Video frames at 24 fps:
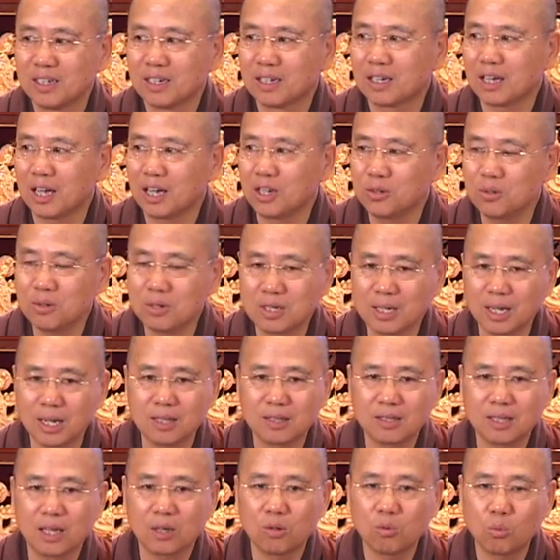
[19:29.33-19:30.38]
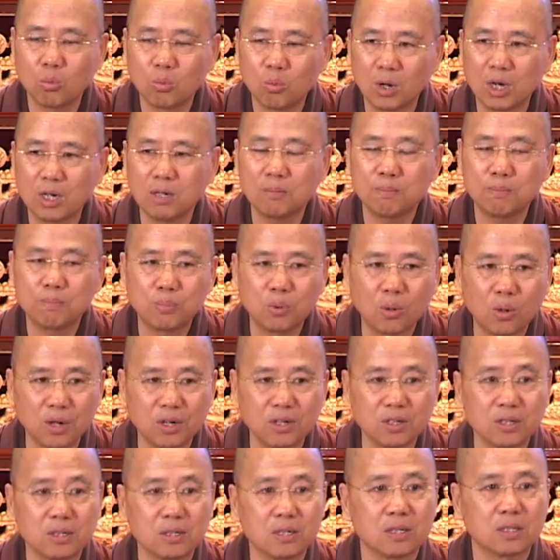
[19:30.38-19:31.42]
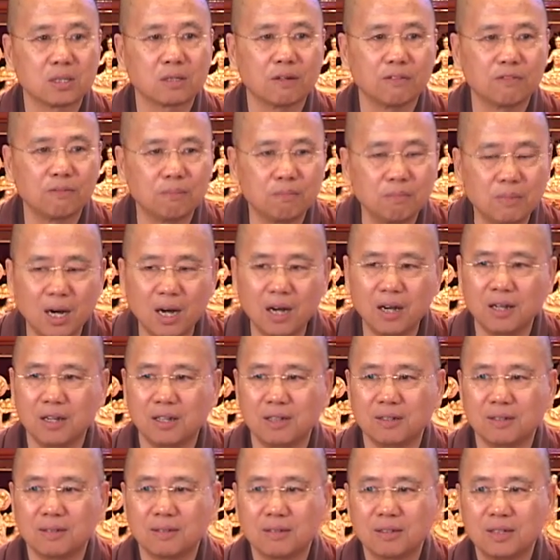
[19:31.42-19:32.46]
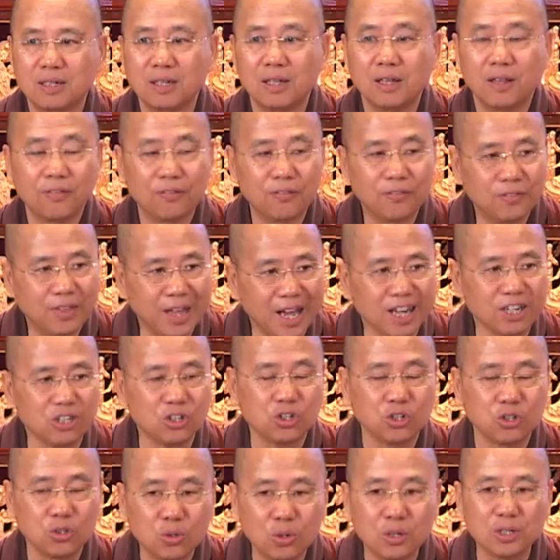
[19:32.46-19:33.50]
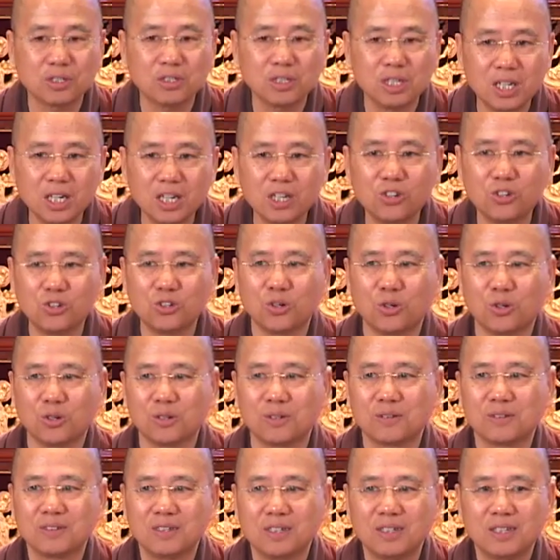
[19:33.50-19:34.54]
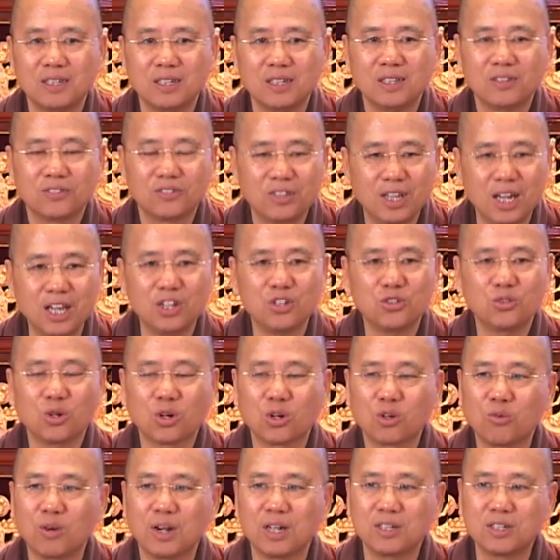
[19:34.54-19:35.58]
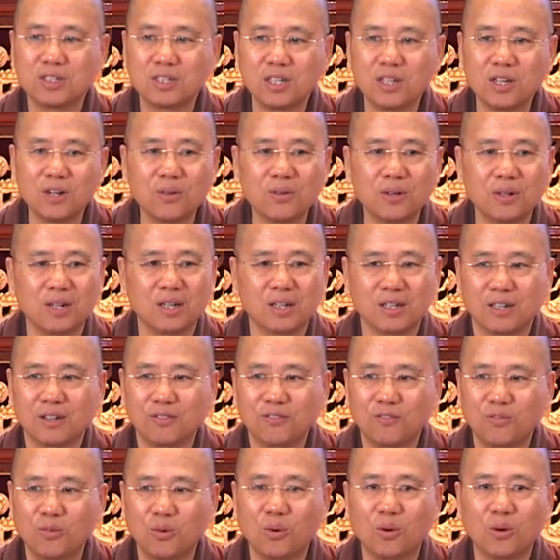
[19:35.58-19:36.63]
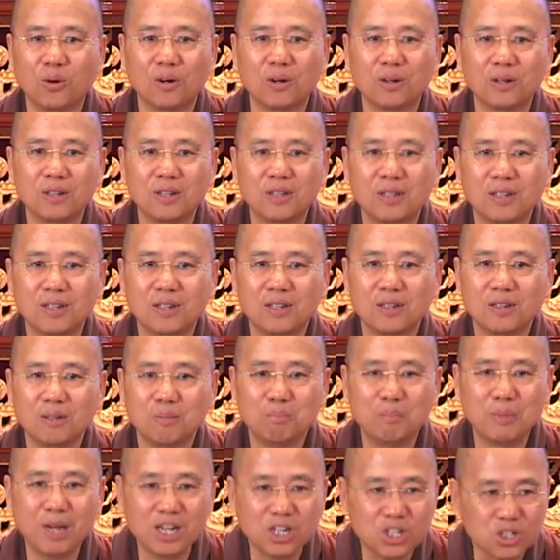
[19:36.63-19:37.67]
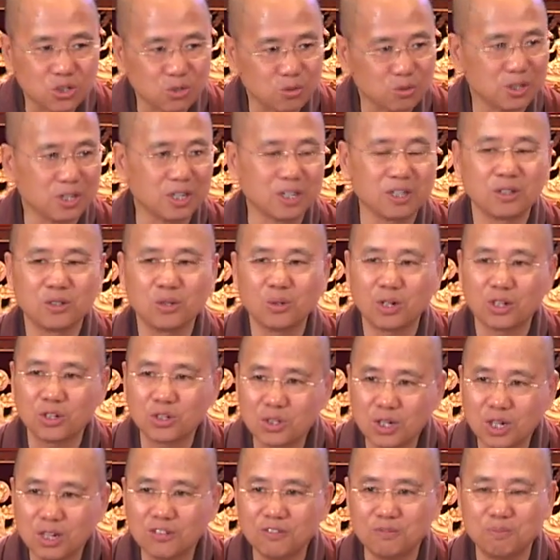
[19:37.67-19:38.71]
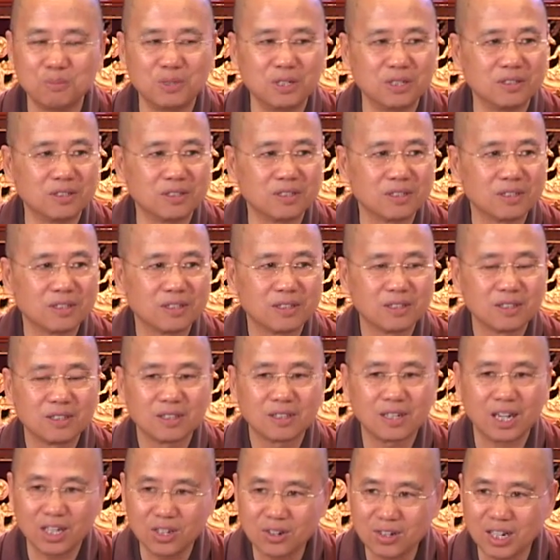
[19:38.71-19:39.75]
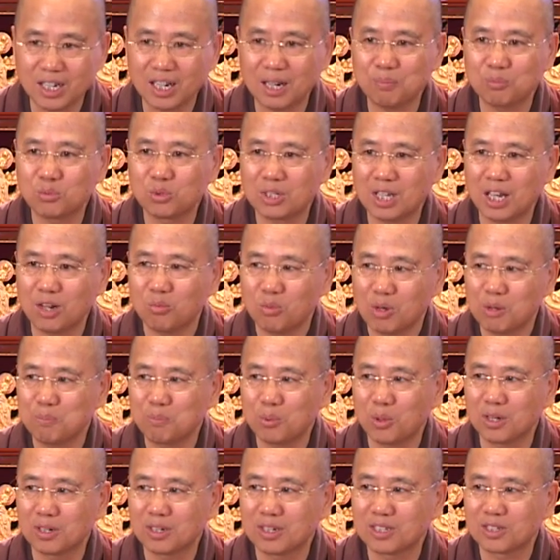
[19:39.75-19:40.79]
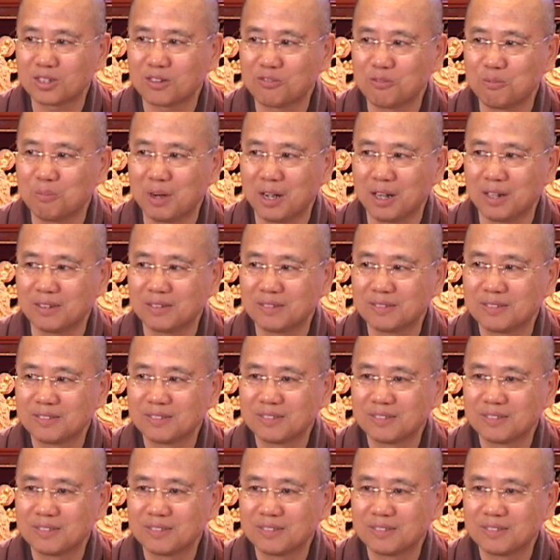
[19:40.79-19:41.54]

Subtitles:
Can you get that one-pointedness of mind? That's your teacher. That's your criteria for measuring your achievement. Can you get up to that one-pointedness of mind?